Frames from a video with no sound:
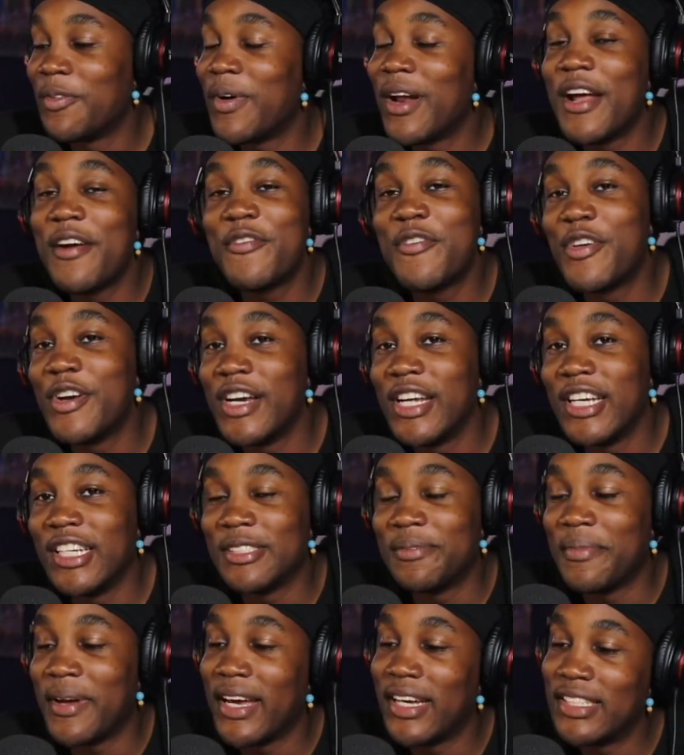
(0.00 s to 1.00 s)
whatever it
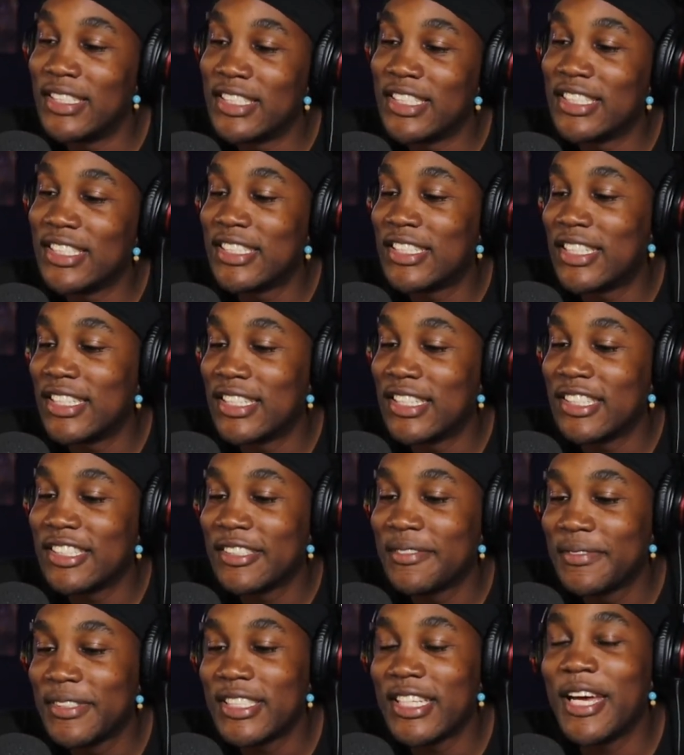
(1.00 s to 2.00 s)
is, man. Just uh,
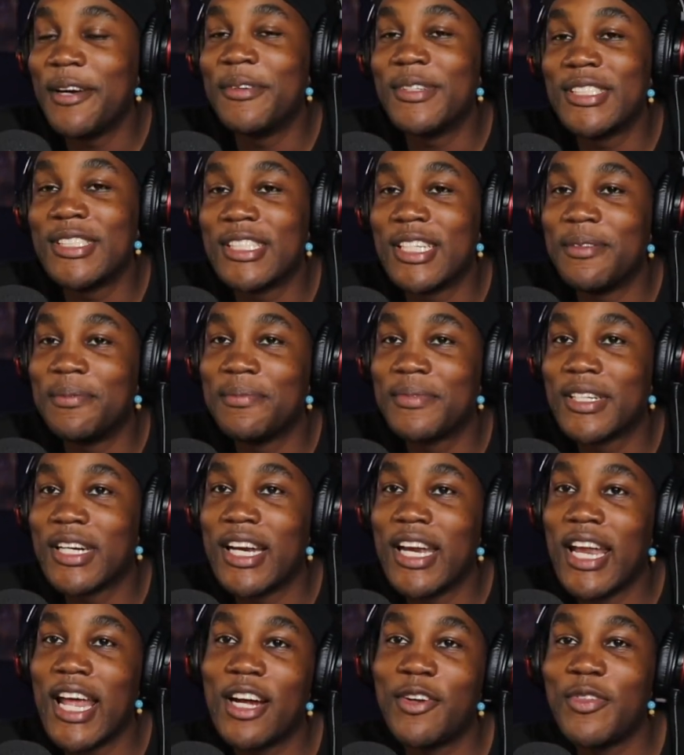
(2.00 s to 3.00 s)
say what's up.
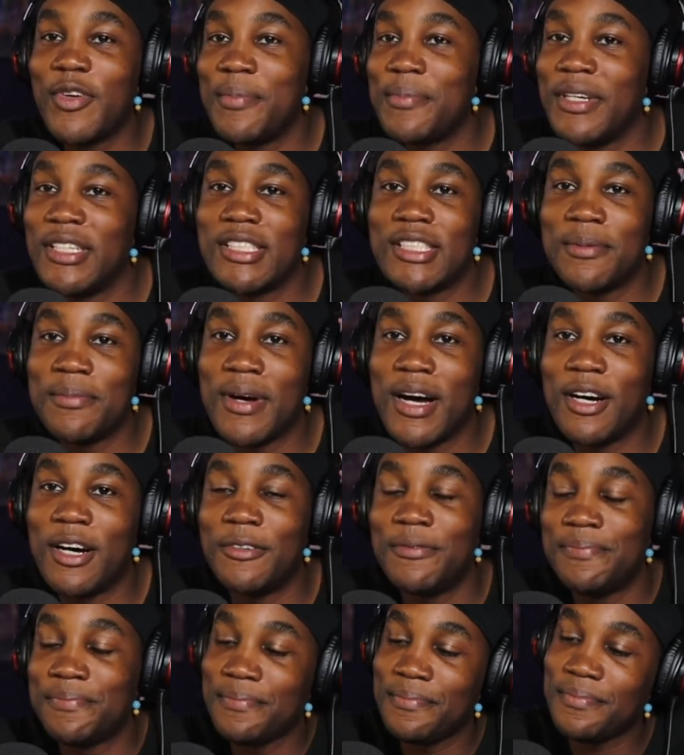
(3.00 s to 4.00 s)
Connect with me somehow.
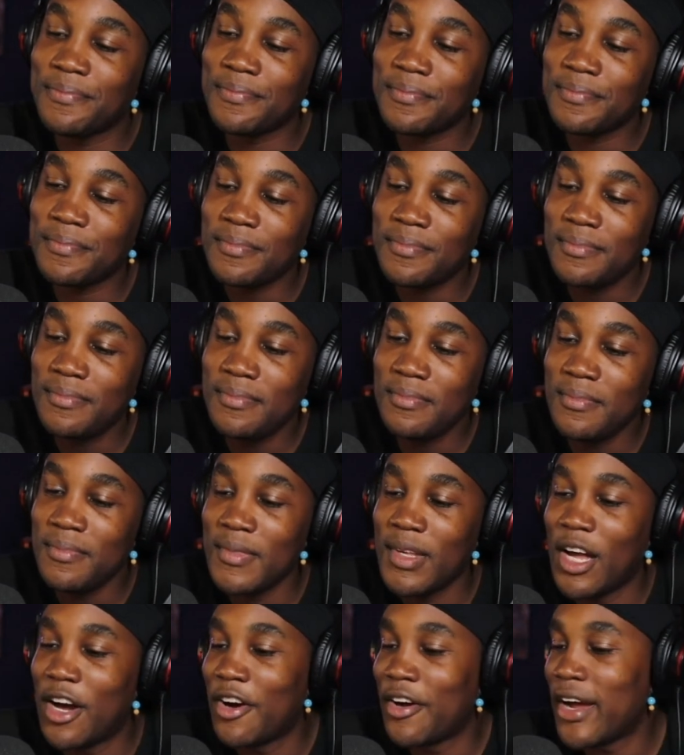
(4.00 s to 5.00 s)

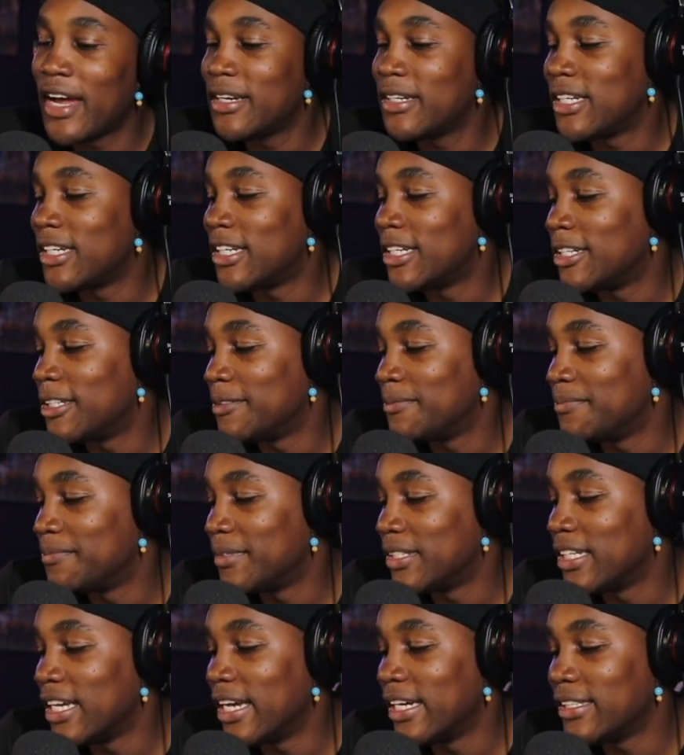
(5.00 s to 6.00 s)
All right. Um,
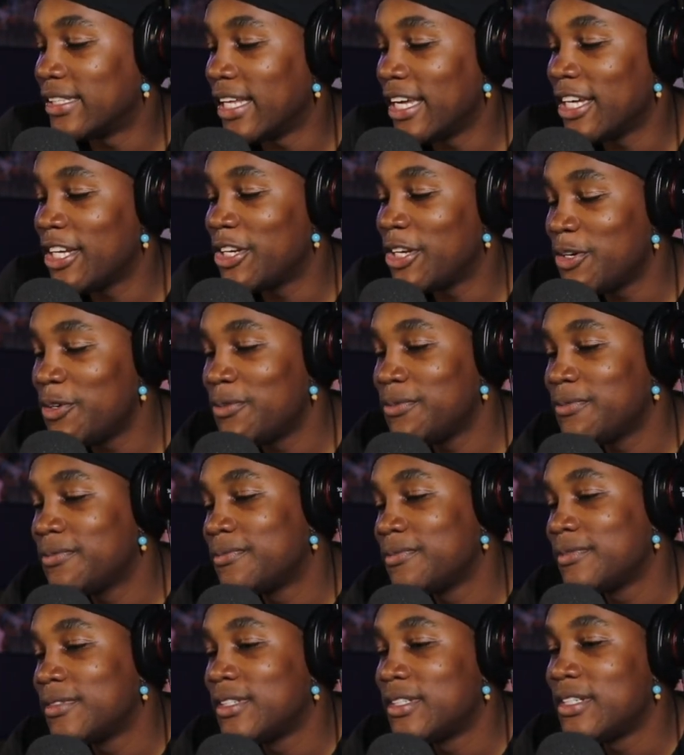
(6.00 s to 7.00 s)
but yeah, thank you.
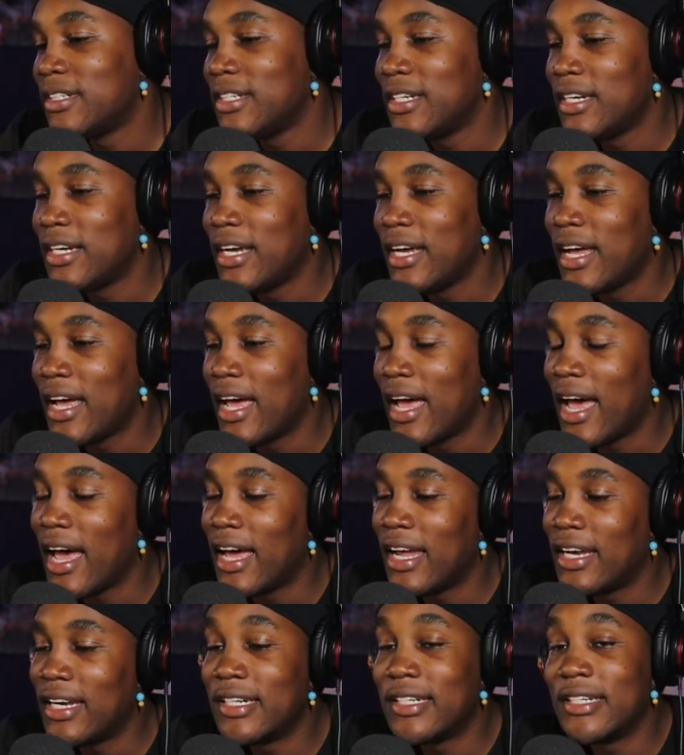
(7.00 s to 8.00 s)

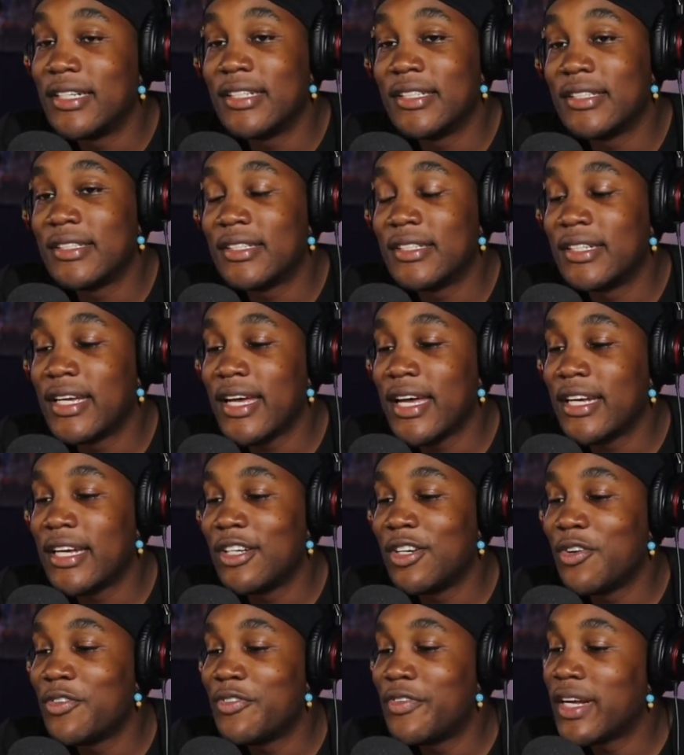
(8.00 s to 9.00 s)
And uh,
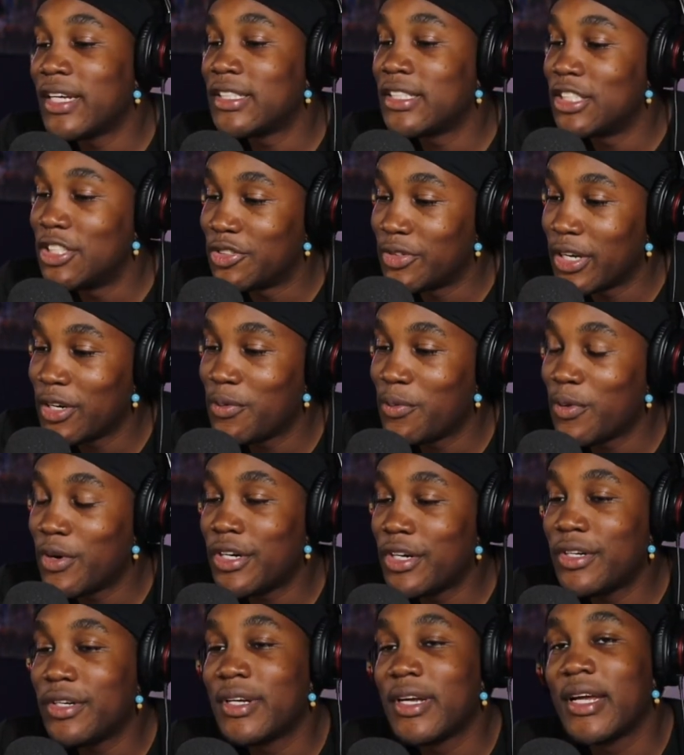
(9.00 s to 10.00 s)
again, don't forget to drink
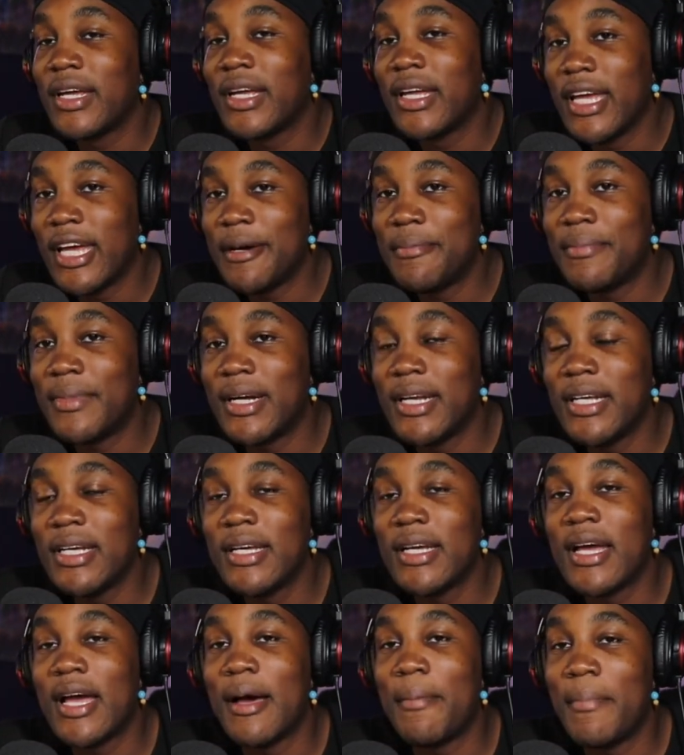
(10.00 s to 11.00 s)
water, get
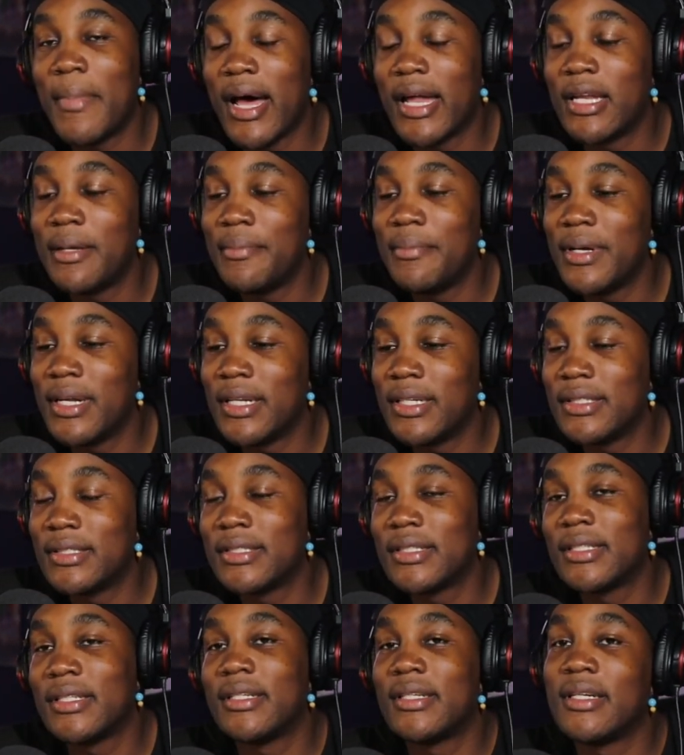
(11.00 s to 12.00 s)
money, mind your
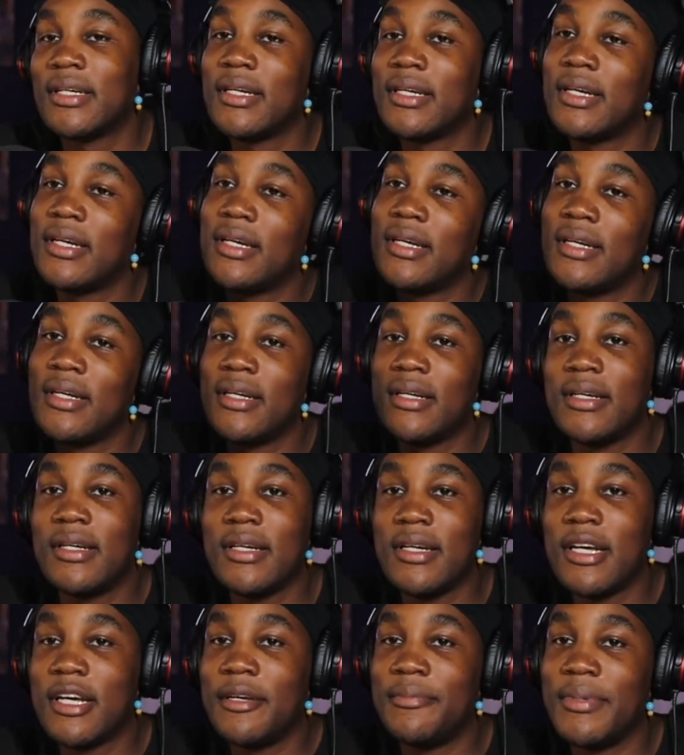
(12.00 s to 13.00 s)
business.
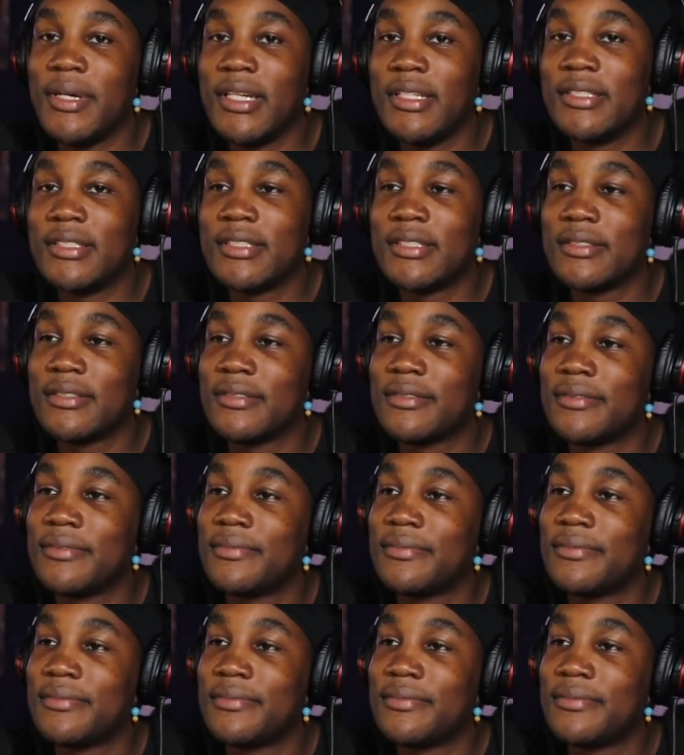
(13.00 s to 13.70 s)
Peace.